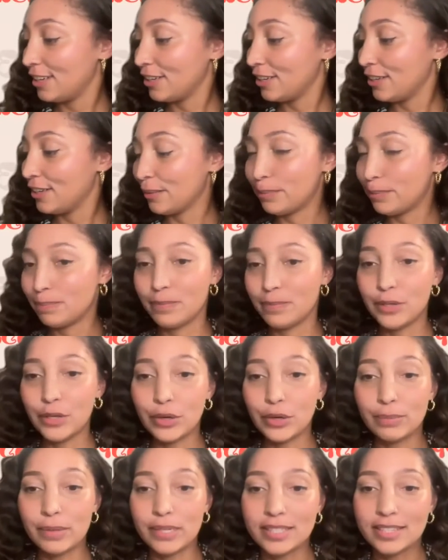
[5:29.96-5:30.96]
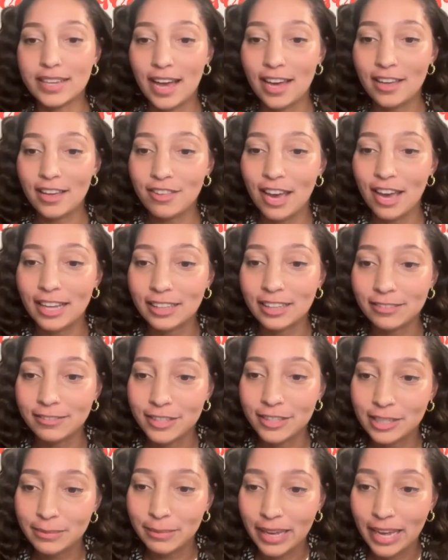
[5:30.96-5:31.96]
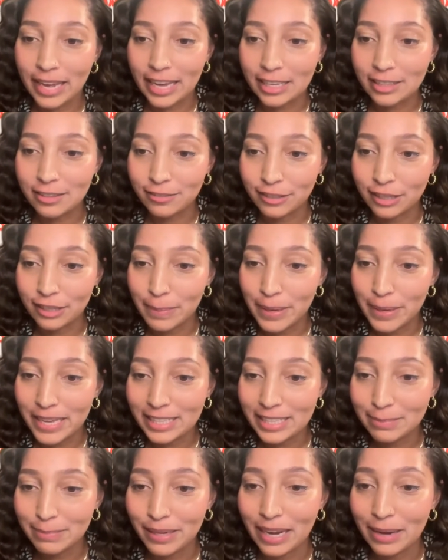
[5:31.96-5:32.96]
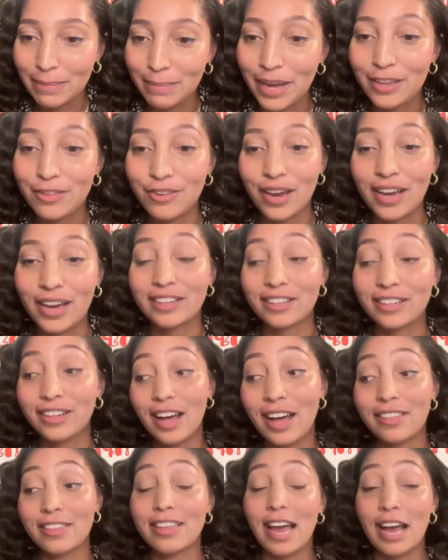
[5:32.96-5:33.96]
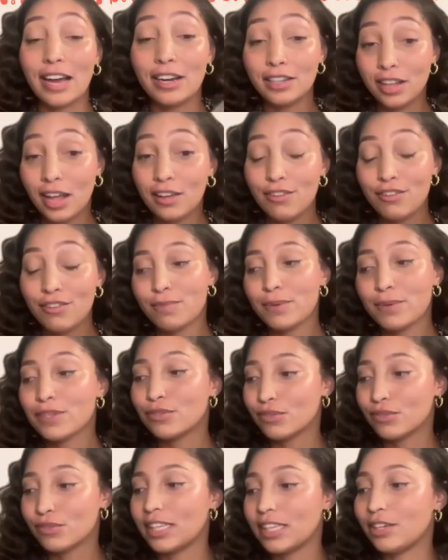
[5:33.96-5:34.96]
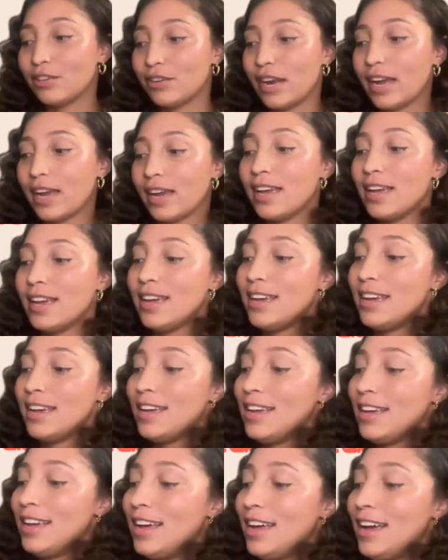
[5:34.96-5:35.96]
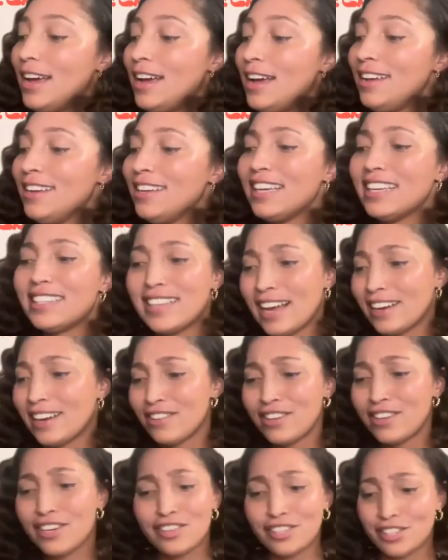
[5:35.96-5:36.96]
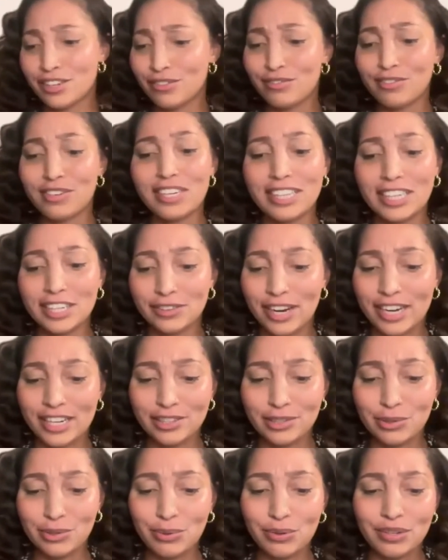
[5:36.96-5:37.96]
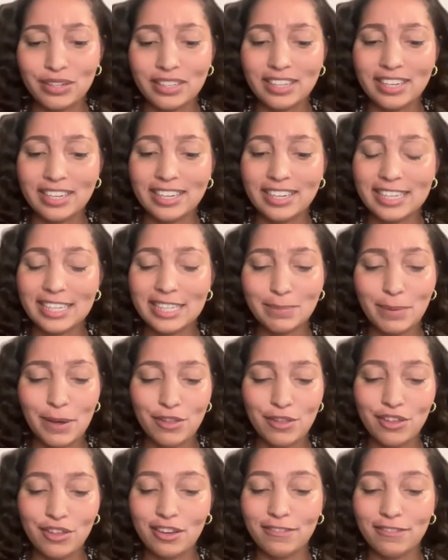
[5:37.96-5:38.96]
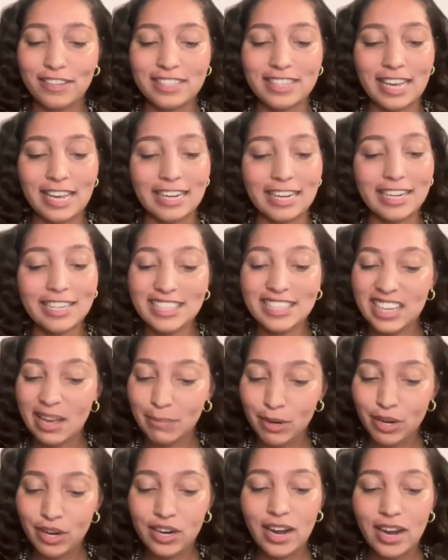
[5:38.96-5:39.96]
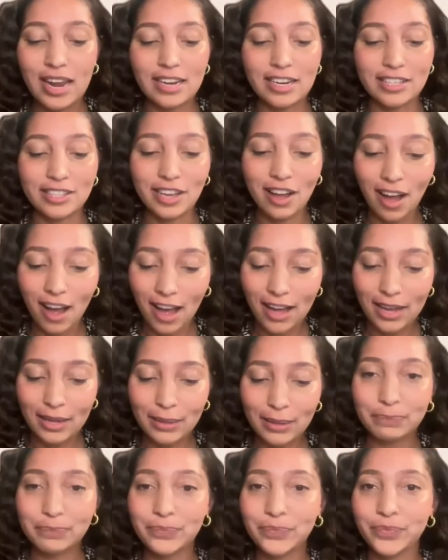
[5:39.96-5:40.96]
your mustache. I love using my hands for the pits, but I might try the cloth. Yeah, cloth strip is really great. It's actually just a really great tool, especially if it's like summer and it's hot.